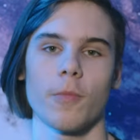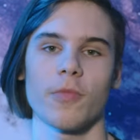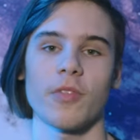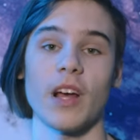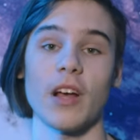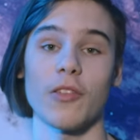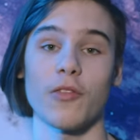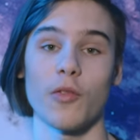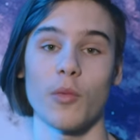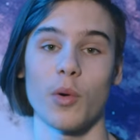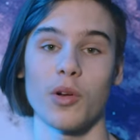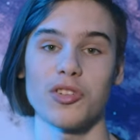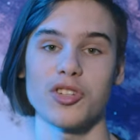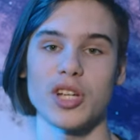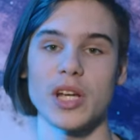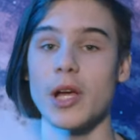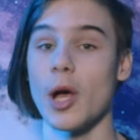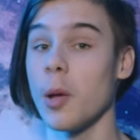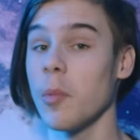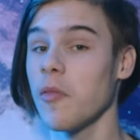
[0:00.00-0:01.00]
Thanks for
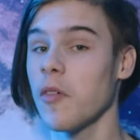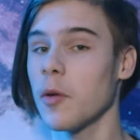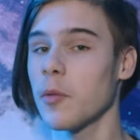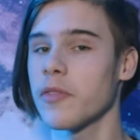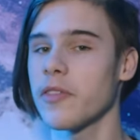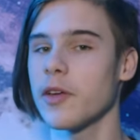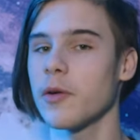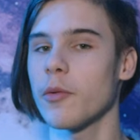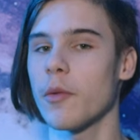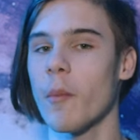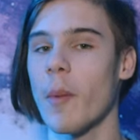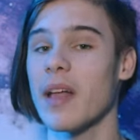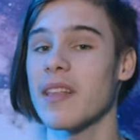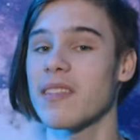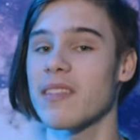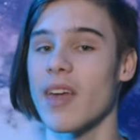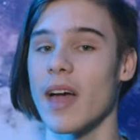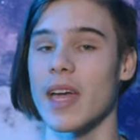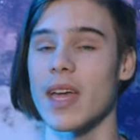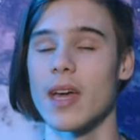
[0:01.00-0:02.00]
watching, hopefully we'll see you on
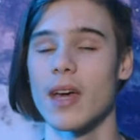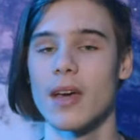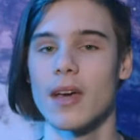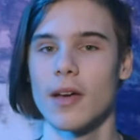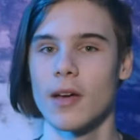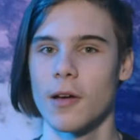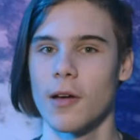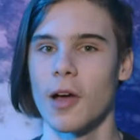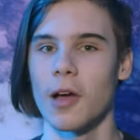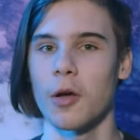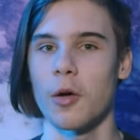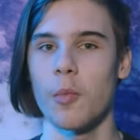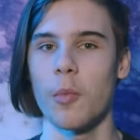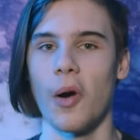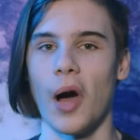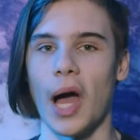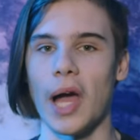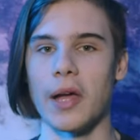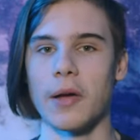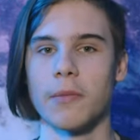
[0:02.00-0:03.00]
Wednesday, and
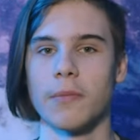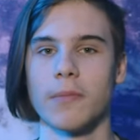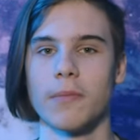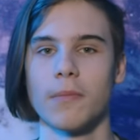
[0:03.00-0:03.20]
goodbye.